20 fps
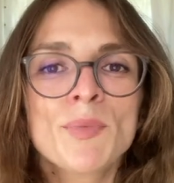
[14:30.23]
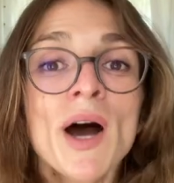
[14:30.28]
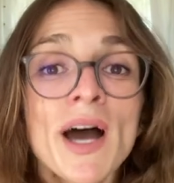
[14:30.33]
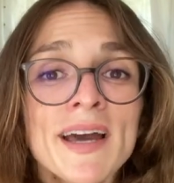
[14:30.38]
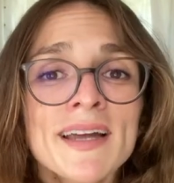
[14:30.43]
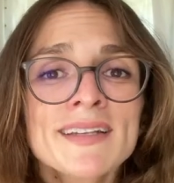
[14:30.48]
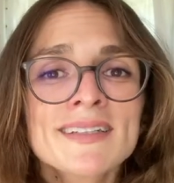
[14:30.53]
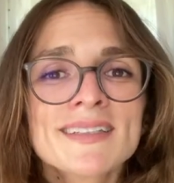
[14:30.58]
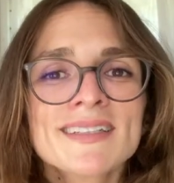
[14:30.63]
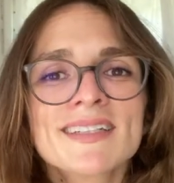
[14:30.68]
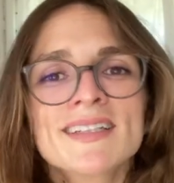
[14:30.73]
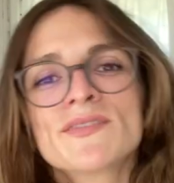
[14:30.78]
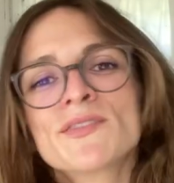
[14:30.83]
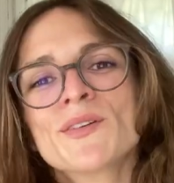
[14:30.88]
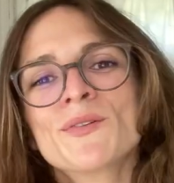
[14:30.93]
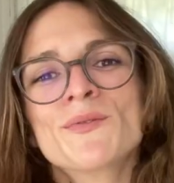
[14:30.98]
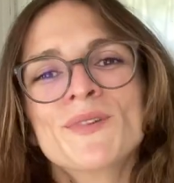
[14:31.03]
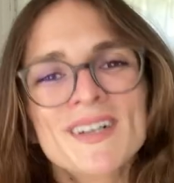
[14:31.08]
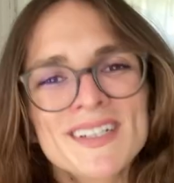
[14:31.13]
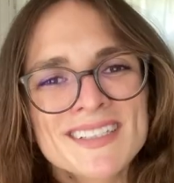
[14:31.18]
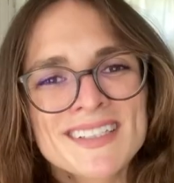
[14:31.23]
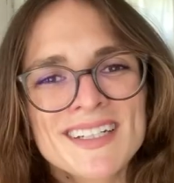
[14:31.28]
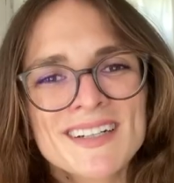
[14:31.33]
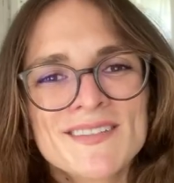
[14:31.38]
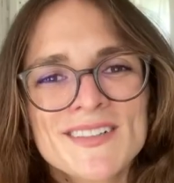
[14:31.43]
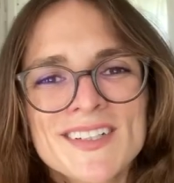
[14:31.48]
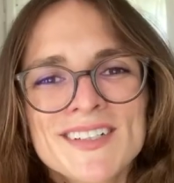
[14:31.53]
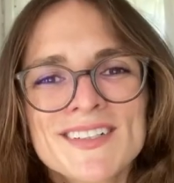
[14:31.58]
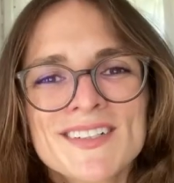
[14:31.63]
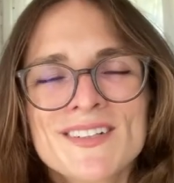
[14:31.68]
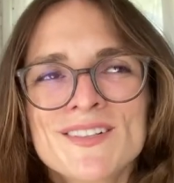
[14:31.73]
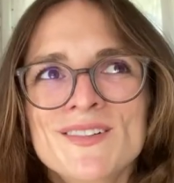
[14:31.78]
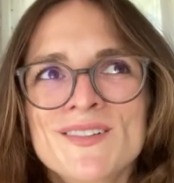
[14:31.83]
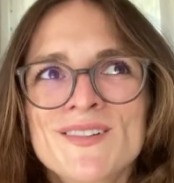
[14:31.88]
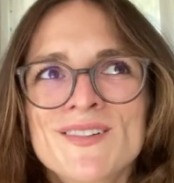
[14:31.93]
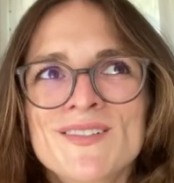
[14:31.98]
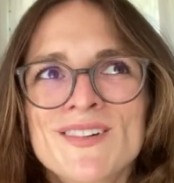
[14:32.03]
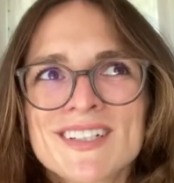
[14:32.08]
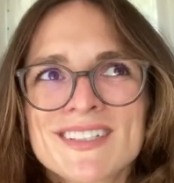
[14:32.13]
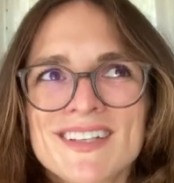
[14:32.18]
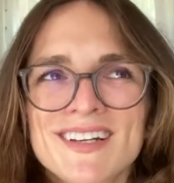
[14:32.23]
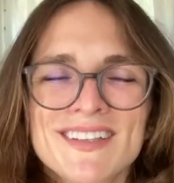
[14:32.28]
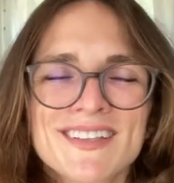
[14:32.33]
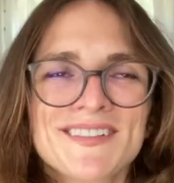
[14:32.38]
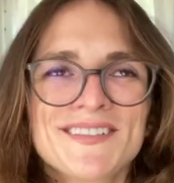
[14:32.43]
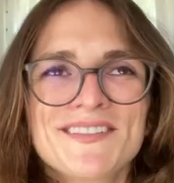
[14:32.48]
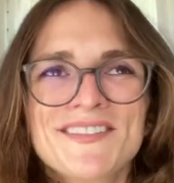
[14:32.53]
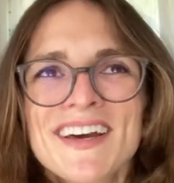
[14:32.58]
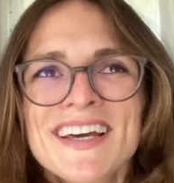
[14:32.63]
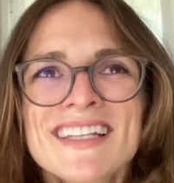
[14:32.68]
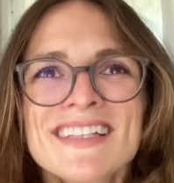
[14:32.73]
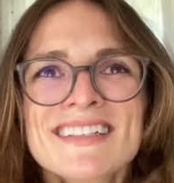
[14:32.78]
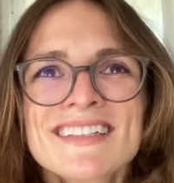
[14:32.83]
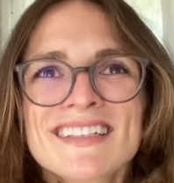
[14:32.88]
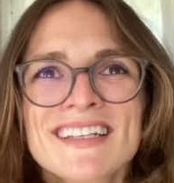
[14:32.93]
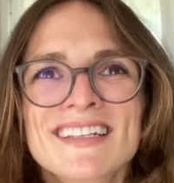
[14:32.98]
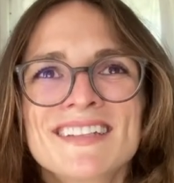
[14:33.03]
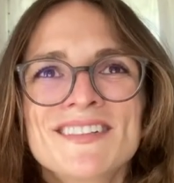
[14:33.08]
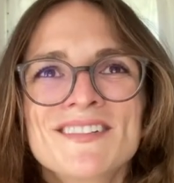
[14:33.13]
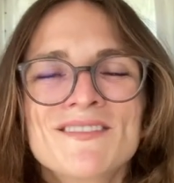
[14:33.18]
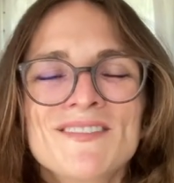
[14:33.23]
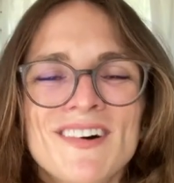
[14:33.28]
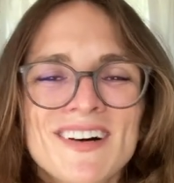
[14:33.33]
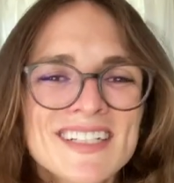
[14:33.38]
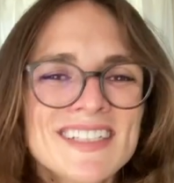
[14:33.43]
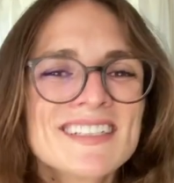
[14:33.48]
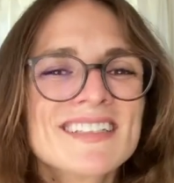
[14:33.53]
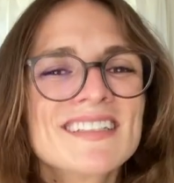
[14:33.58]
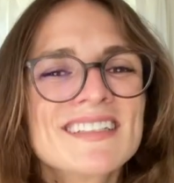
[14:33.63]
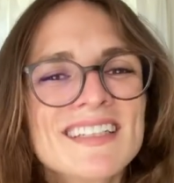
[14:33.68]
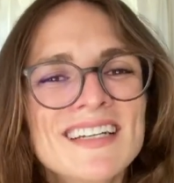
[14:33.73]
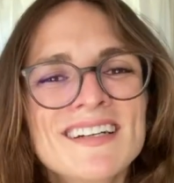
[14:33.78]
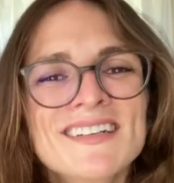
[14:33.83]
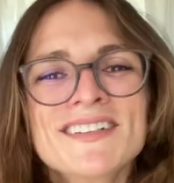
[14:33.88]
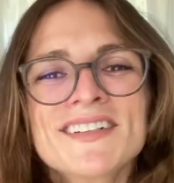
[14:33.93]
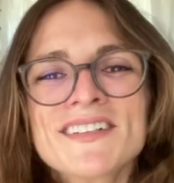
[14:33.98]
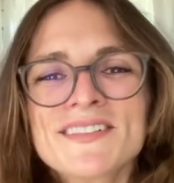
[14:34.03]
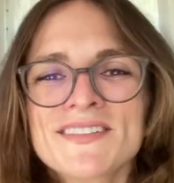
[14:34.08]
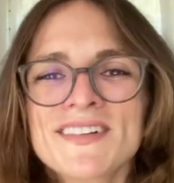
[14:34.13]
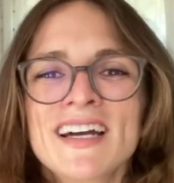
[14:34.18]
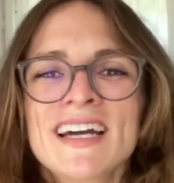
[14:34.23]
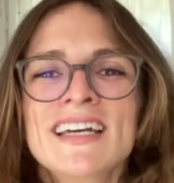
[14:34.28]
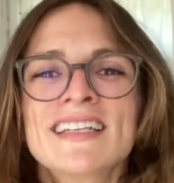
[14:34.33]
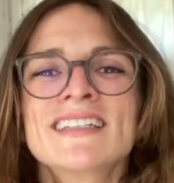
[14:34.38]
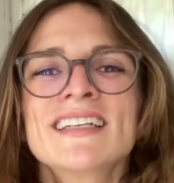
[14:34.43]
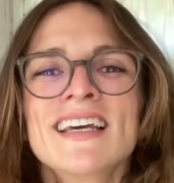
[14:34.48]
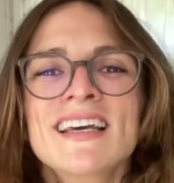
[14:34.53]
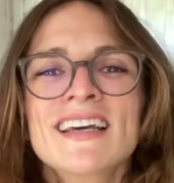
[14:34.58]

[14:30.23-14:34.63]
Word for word: But if you were someone who was on the fence and you wanted to tell your friend,